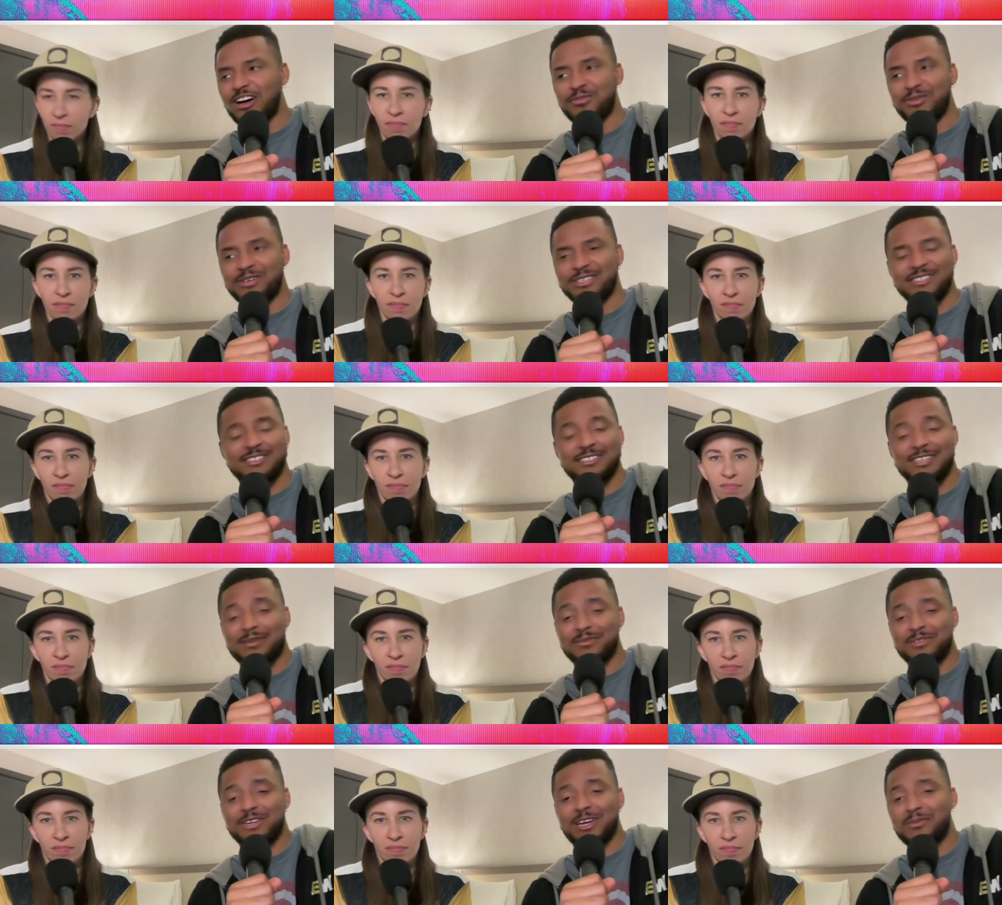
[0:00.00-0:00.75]
Speaker 1: But at the
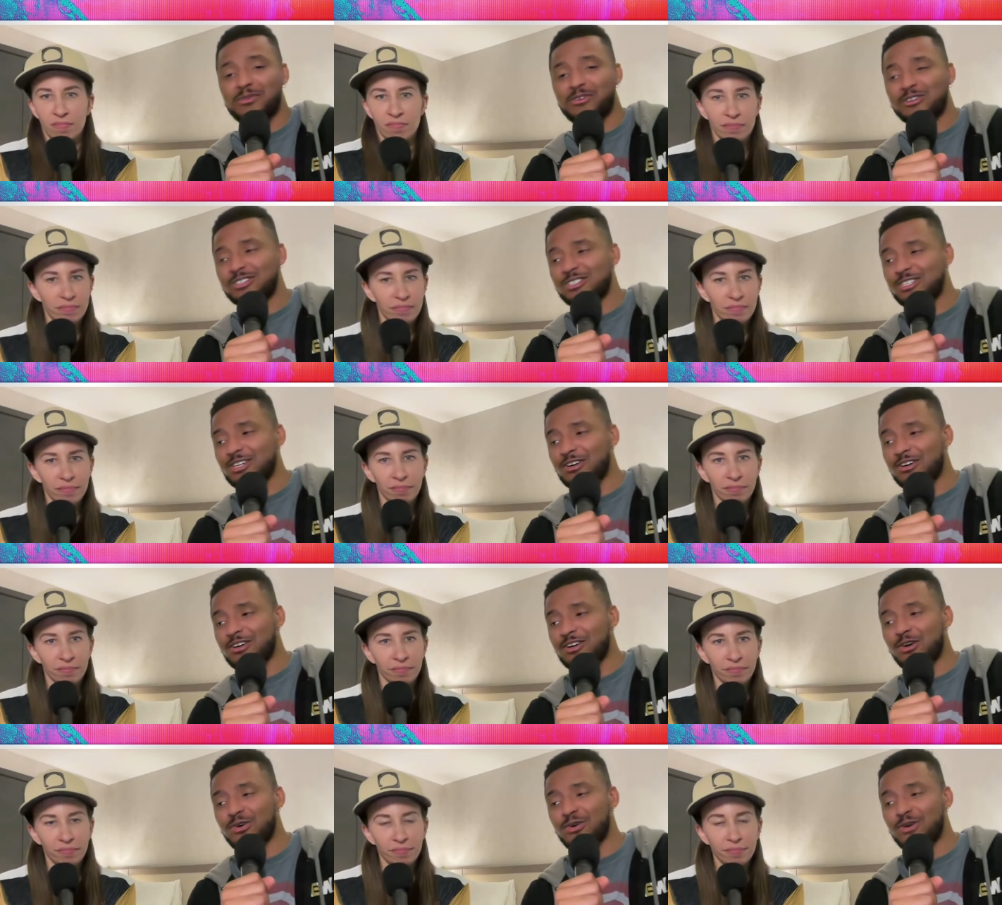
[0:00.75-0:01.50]
same time, Chris
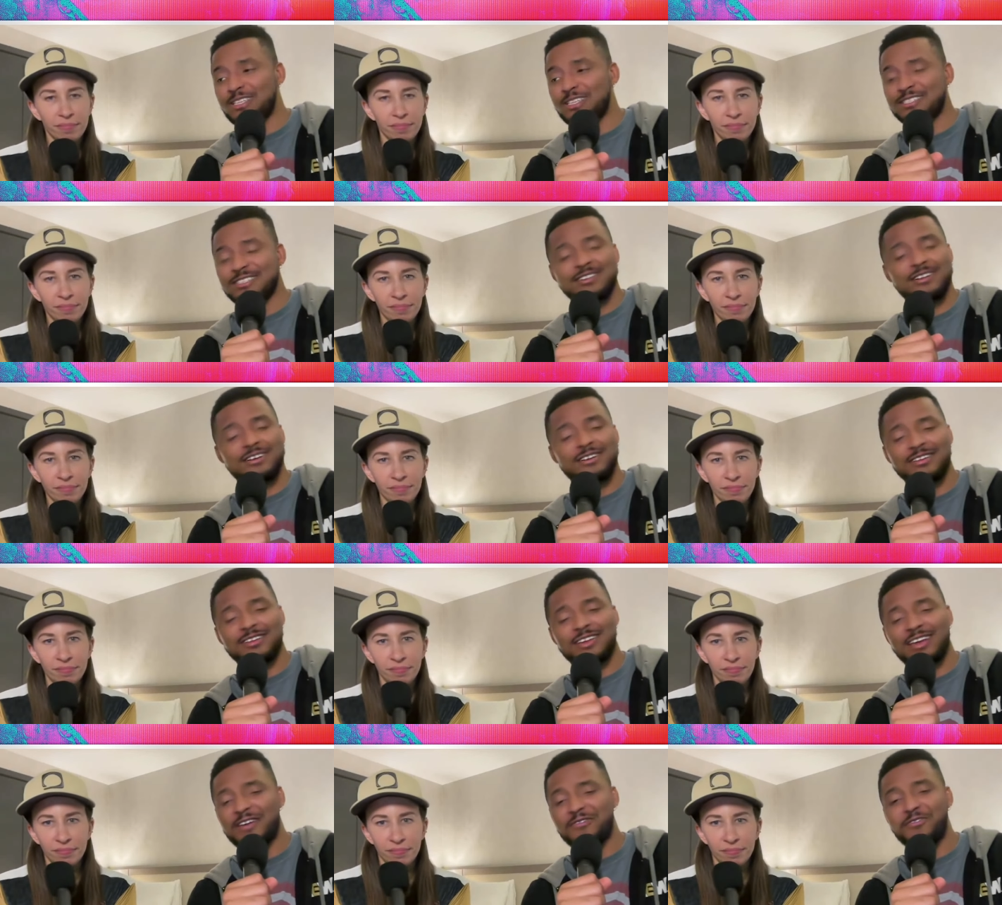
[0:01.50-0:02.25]
Jericho isn't
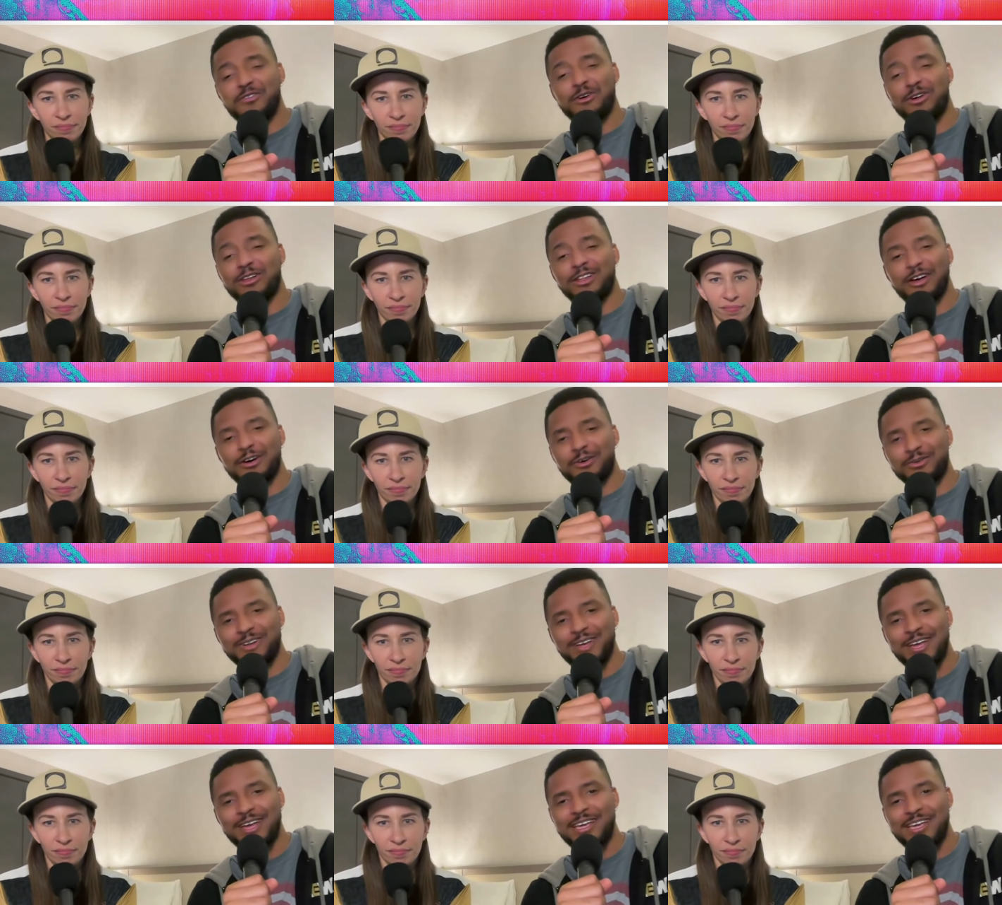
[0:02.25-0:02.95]
ever alone.